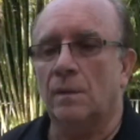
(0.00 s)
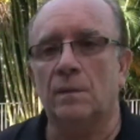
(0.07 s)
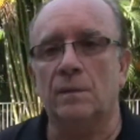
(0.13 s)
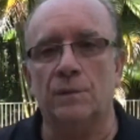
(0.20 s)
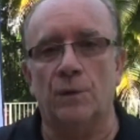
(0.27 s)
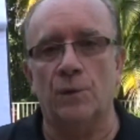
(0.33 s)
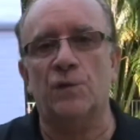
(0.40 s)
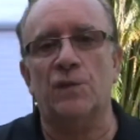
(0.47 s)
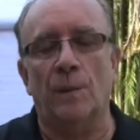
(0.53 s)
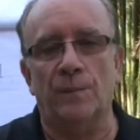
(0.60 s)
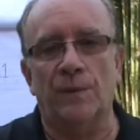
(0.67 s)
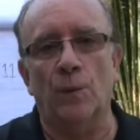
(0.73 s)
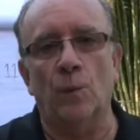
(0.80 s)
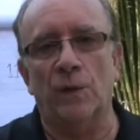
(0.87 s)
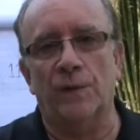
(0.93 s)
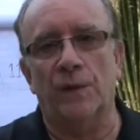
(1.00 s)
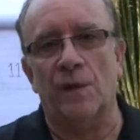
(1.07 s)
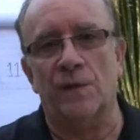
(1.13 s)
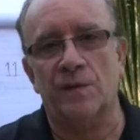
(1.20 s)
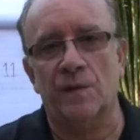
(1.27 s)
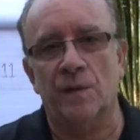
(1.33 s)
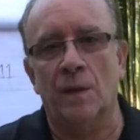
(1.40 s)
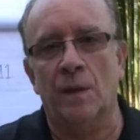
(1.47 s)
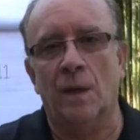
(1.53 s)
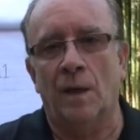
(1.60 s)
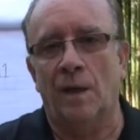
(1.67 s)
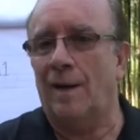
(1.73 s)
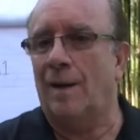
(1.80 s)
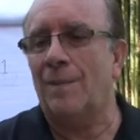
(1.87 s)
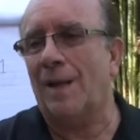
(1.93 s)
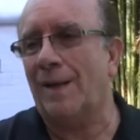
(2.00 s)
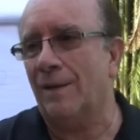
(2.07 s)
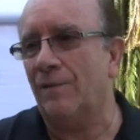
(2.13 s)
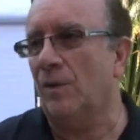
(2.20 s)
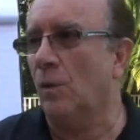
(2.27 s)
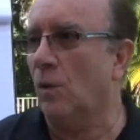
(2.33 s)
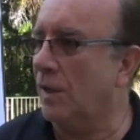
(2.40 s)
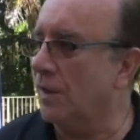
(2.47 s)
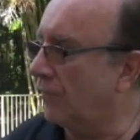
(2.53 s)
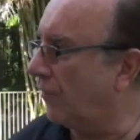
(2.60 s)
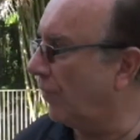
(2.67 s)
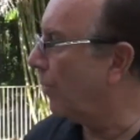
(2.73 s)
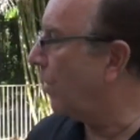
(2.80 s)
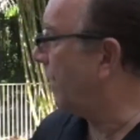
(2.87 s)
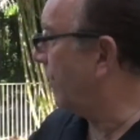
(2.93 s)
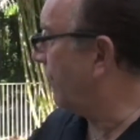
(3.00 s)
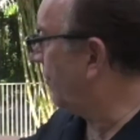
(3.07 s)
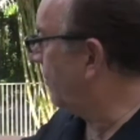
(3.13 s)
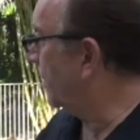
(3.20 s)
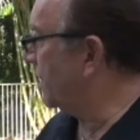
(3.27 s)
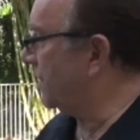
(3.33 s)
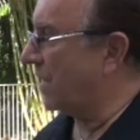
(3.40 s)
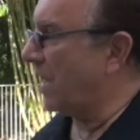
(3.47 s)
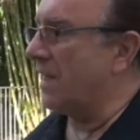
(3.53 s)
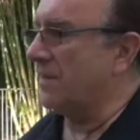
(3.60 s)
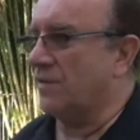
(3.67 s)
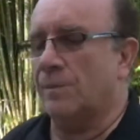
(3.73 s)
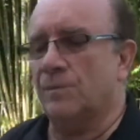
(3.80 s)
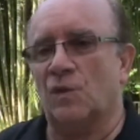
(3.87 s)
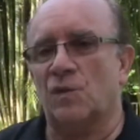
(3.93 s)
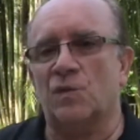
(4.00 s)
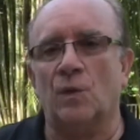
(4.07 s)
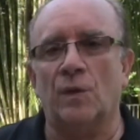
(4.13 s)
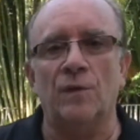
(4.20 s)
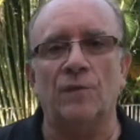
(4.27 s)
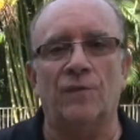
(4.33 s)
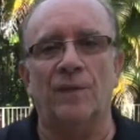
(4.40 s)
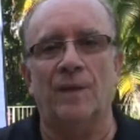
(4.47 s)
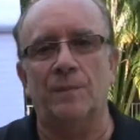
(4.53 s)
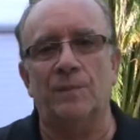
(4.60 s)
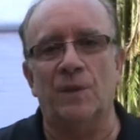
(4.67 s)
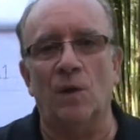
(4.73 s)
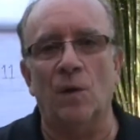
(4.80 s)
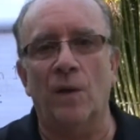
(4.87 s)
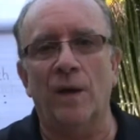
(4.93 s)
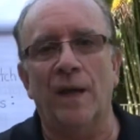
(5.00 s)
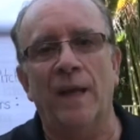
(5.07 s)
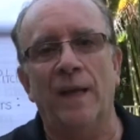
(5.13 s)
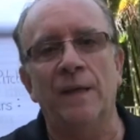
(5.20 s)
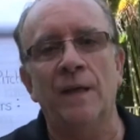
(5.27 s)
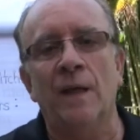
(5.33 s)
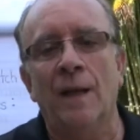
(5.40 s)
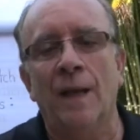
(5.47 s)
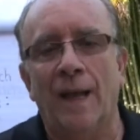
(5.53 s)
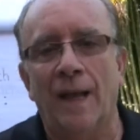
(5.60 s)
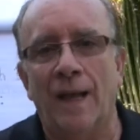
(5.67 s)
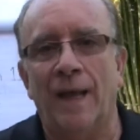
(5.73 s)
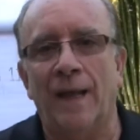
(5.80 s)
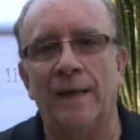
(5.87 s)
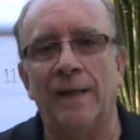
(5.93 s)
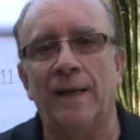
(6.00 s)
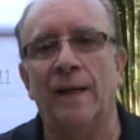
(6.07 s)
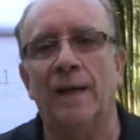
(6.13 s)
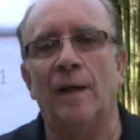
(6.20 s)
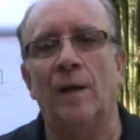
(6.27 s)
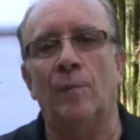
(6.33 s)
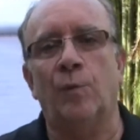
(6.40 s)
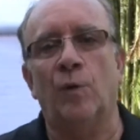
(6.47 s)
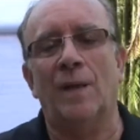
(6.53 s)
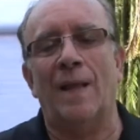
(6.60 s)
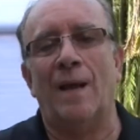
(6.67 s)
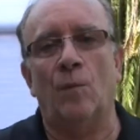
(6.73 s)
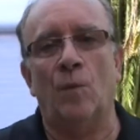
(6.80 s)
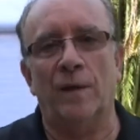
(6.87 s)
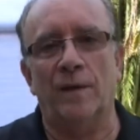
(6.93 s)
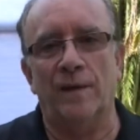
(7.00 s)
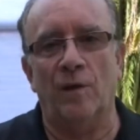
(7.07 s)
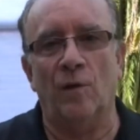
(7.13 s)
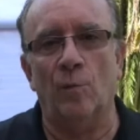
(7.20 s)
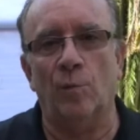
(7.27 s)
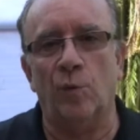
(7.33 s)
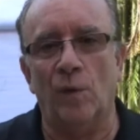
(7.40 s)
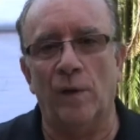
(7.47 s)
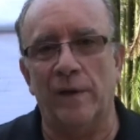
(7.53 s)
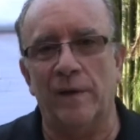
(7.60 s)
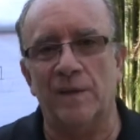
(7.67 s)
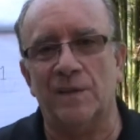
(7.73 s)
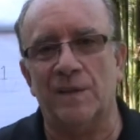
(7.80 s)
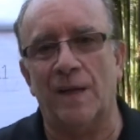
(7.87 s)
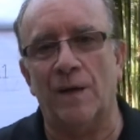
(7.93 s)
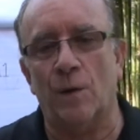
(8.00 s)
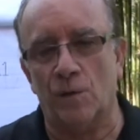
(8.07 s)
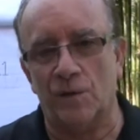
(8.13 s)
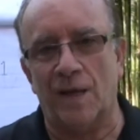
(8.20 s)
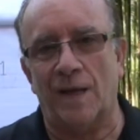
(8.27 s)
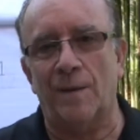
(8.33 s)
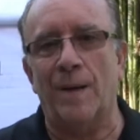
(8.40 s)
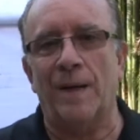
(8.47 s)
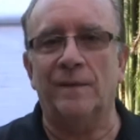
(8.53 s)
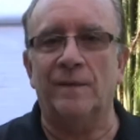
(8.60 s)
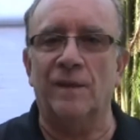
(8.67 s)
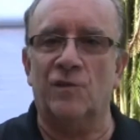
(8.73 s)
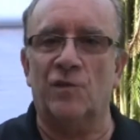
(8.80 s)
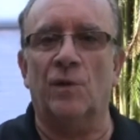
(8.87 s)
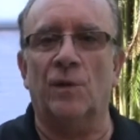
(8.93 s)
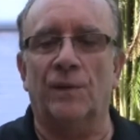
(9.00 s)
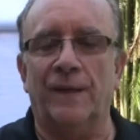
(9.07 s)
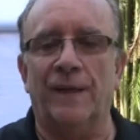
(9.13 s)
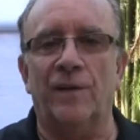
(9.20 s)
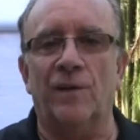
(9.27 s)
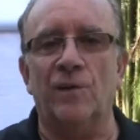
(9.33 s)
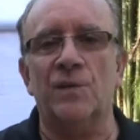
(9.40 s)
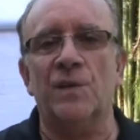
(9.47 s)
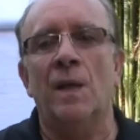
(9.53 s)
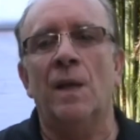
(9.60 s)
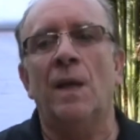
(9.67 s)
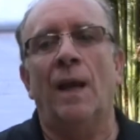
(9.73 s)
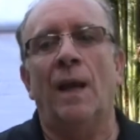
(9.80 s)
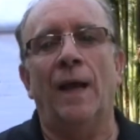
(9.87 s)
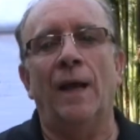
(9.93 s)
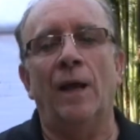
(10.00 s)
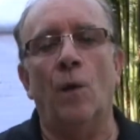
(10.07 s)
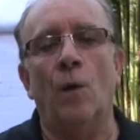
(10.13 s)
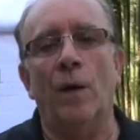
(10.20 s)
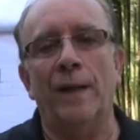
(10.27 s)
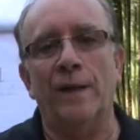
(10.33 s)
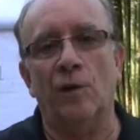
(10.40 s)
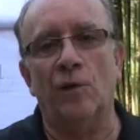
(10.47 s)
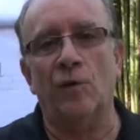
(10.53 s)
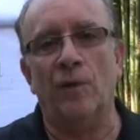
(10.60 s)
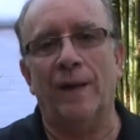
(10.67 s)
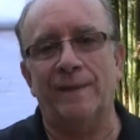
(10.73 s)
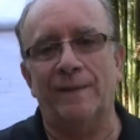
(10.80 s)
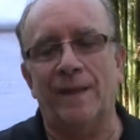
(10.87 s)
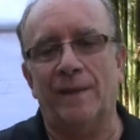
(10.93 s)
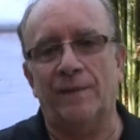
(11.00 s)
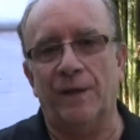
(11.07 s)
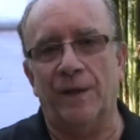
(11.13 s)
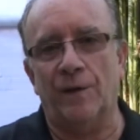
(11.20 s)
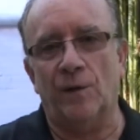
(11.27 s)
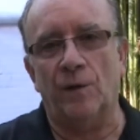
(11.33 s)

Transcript: do something with us. And I'm not even looking for money from these guys. I'm just looking for them to go ahead and pull out one of their employees that knows how to make digital theaters and go ahead and create that theater.